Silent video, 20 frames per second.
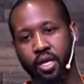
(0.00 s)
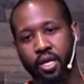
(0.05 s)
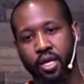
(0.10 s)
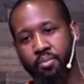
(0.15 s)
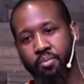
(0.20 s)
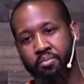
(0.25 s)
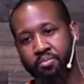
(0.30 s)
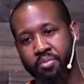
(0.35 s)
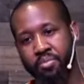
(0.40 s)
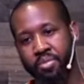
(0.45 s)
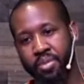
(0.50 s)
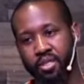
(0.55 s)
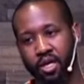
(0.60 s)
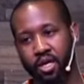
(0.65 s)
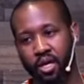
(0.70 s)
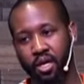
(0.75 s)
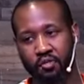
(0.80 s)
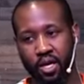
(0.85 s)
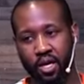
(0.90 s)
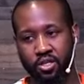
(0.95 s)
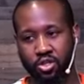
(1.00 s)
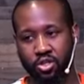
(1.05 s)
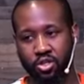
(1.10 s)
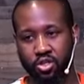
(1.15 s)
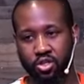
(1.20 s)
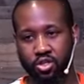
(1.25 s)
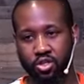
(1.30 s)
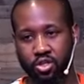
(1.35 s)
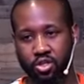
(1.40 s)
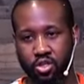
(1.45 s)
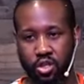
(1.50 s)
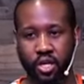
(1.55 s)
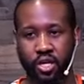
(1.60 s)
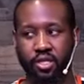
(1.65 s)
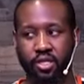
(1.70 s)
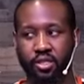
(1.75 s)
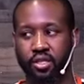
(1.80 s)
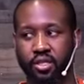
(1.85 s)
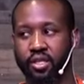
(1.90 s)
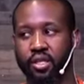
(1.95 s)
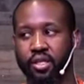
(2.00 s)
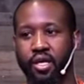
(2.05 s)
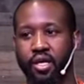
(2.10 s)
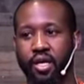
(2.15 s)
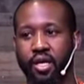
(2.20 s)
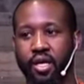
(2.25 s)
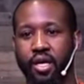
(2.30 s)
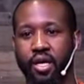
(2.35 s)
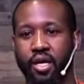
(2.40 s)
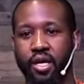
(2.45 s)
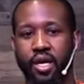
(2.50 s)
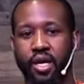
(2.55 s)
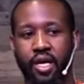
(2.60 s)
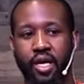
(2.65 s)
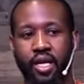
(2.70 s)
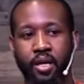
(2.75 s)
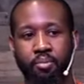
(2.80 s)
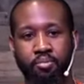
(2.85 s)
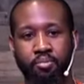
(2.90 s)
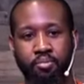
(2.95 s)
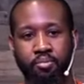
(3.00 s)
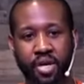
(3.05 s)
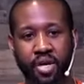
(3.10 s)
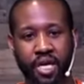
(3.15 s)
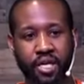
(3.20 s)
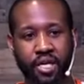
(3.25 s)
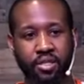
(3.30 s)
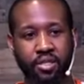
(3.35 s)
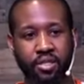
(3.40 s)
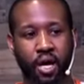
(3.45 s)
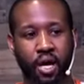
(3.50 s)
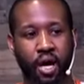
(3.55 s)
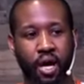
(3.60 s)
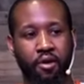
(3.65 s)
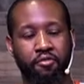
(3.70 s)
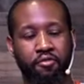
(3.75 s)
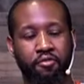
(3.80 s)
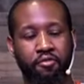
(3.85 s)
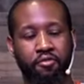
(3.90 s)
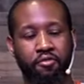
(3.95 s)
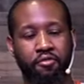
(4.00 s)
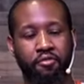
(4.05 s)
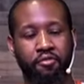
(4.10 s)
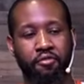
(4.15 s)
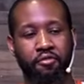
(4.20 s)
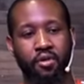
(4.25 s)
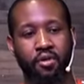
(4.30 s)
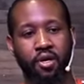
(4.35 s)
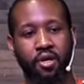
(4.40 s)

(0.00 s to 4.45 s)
in the midst of uncertainty, in the midst of